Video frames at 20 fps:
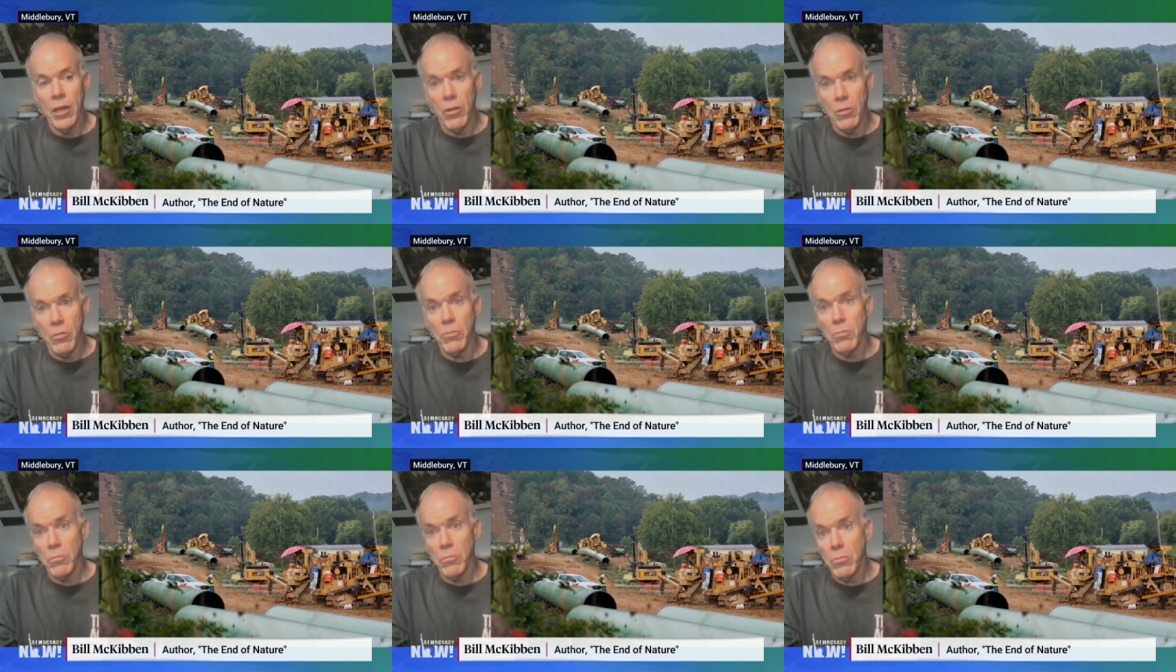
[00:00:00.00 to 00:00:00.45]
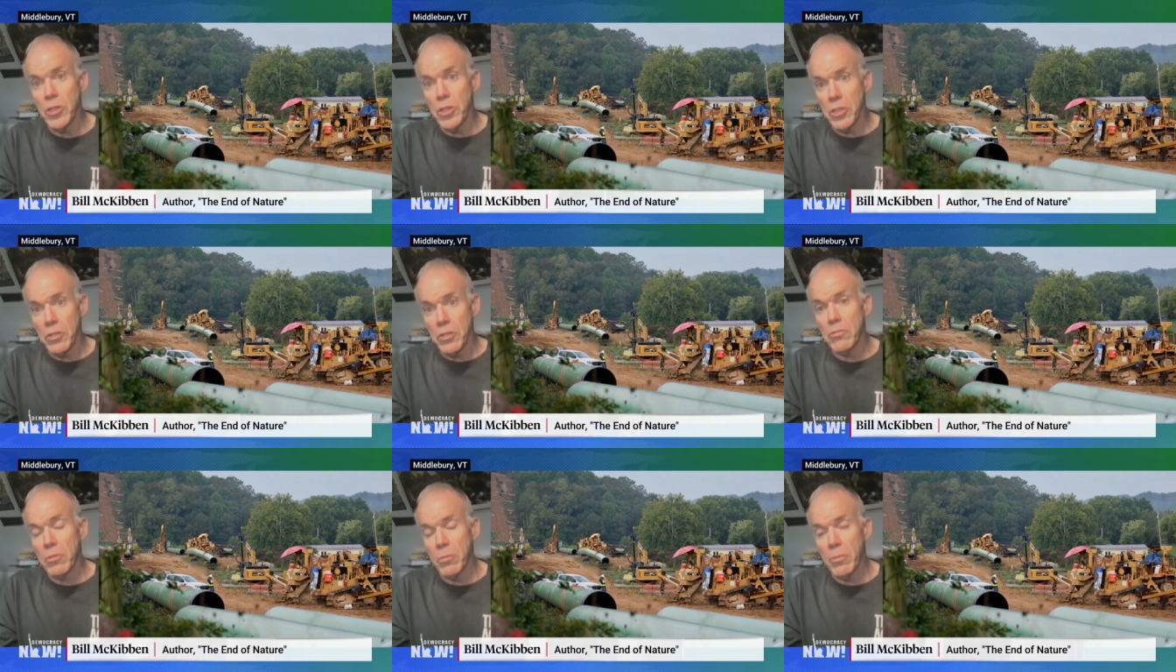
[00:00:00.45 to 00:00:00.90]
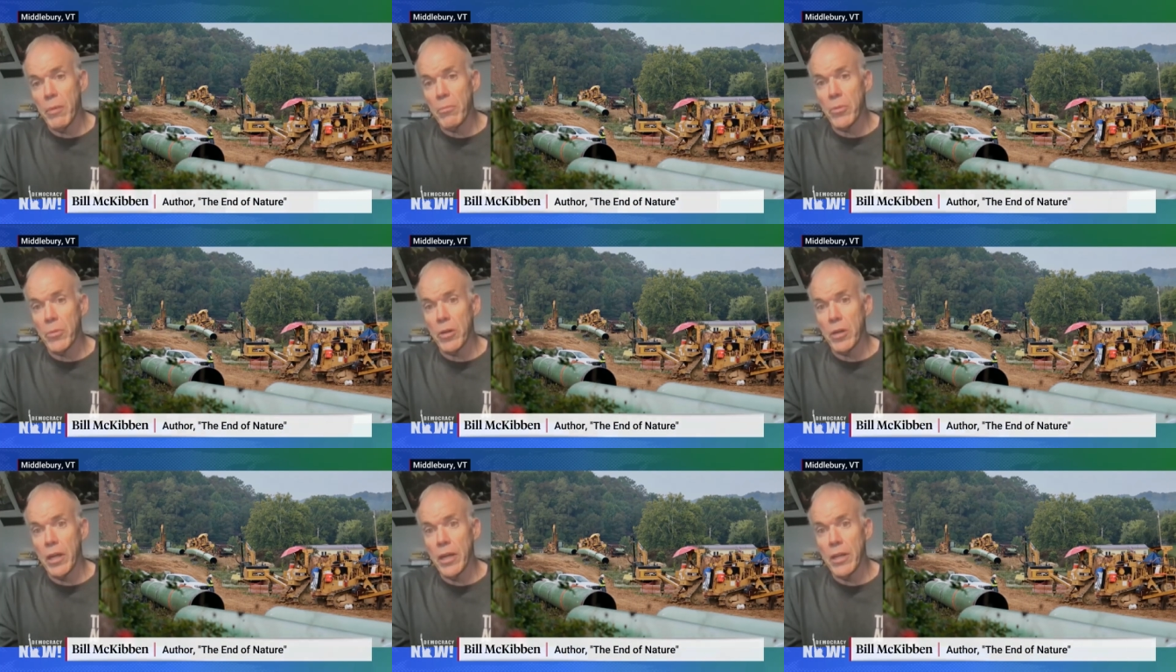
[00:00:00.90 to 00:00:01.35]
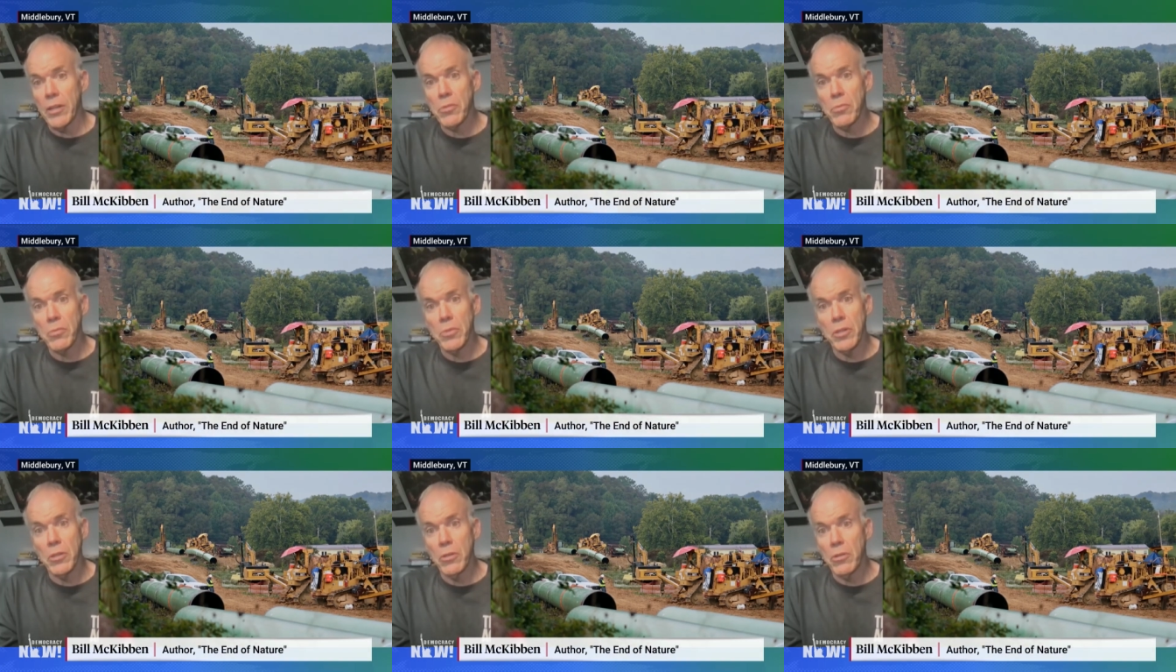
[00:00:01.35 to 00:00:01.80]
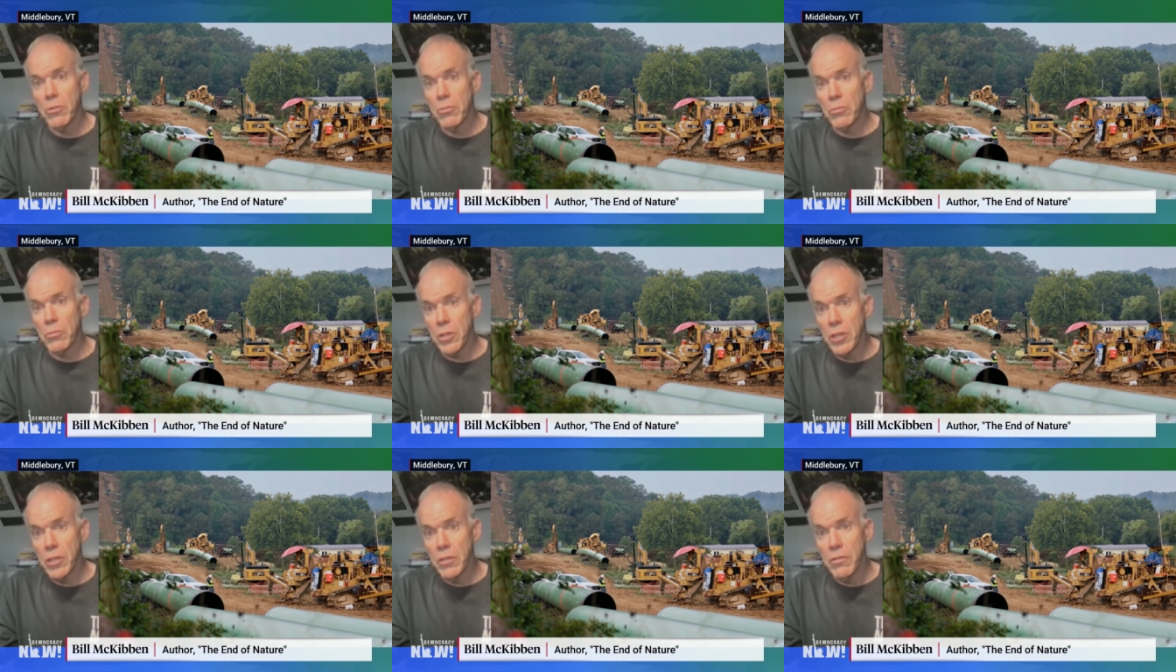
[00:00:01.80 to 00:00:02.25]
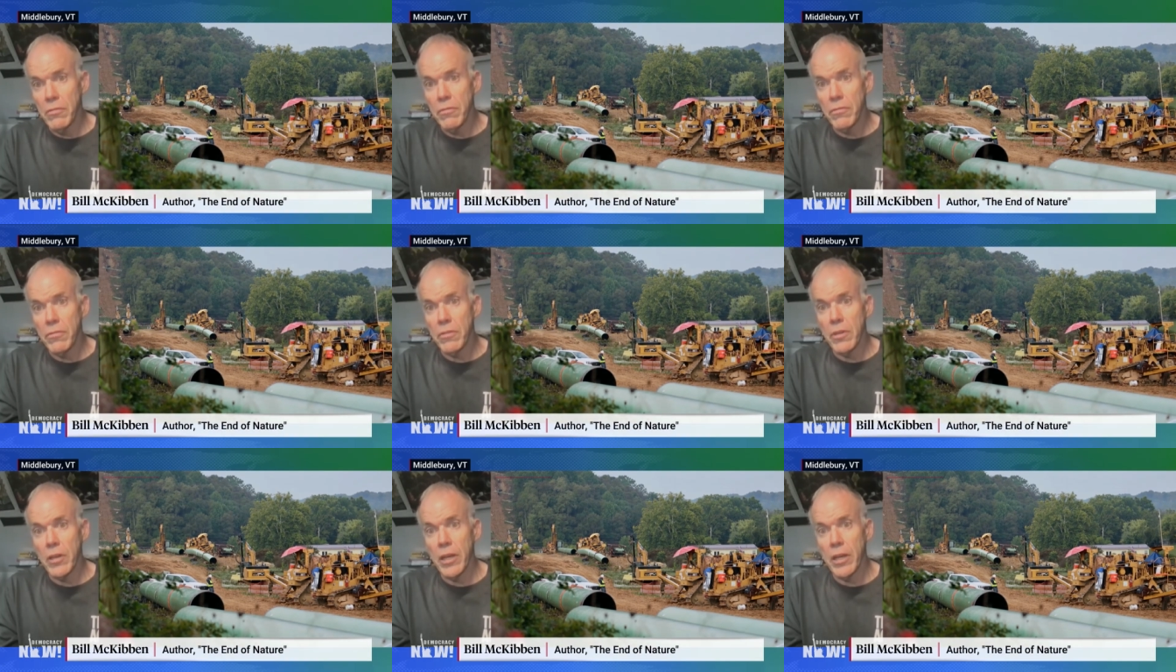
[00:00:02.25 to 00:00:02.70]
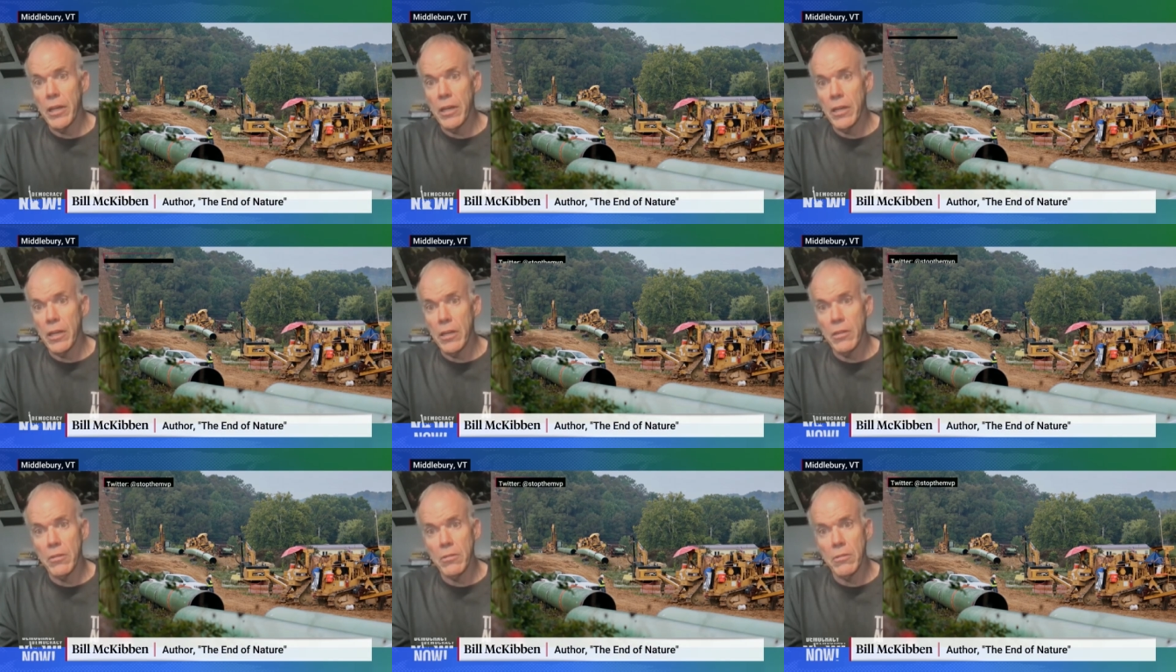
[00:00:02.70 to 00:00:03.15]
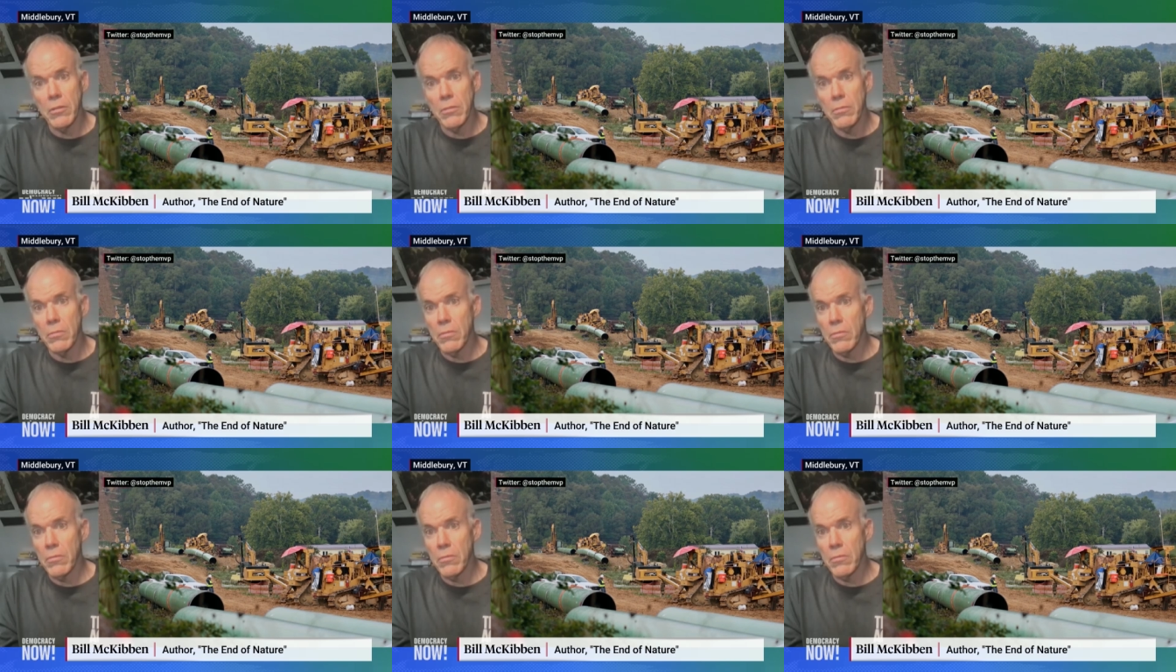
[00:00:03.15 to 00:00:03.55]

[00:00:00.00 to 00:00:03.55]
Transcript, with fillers: We should remember as we grieve eh, eh,